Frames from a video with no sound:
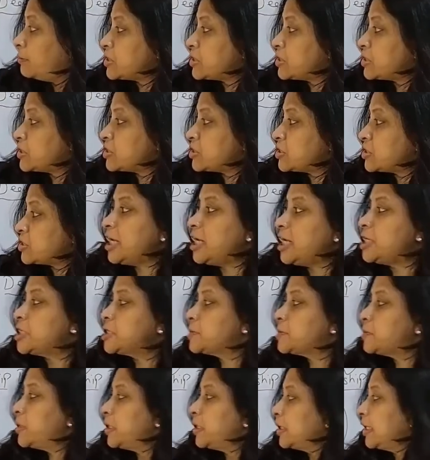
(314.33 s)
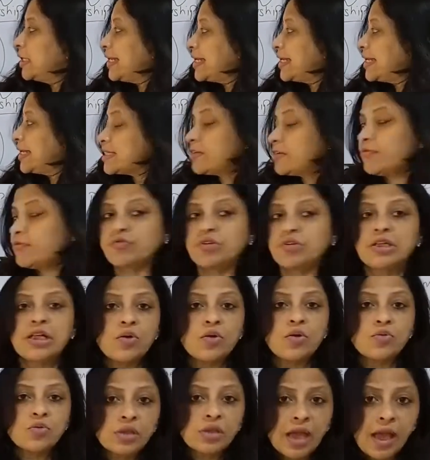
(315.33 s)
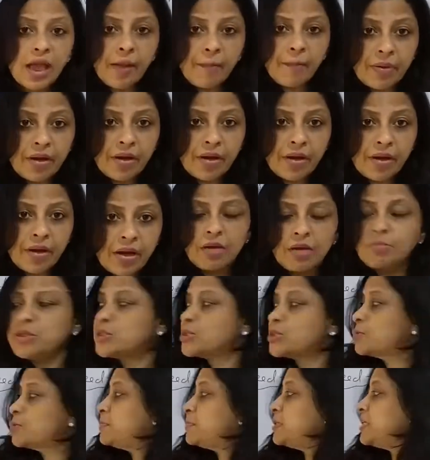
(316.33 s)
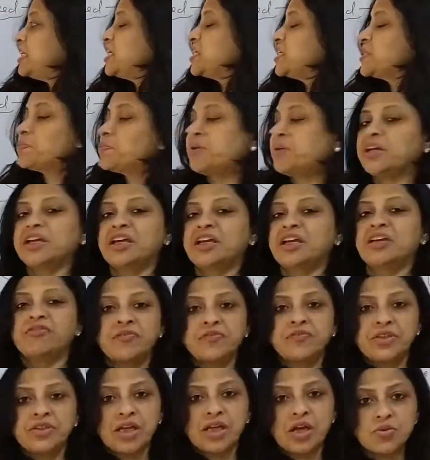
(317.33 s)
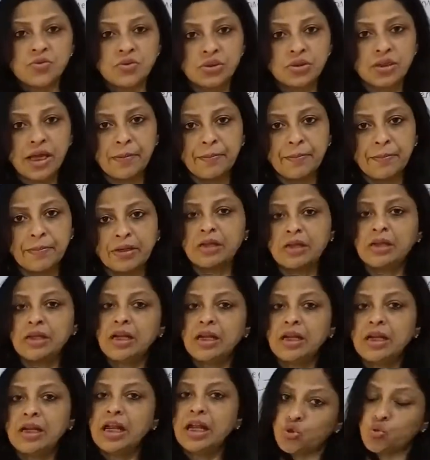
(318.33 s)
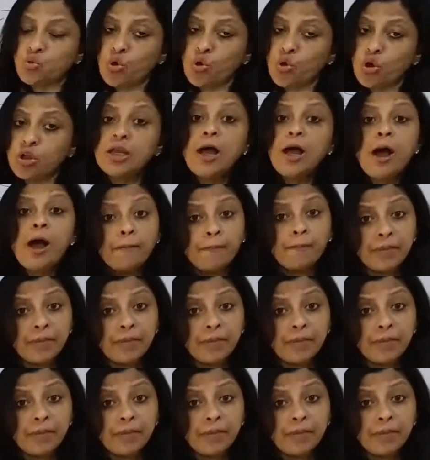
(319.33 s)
Mr. A is bringing, let's say, 50,000 capital, Mr. B is bringing 50,000 capital, and so on.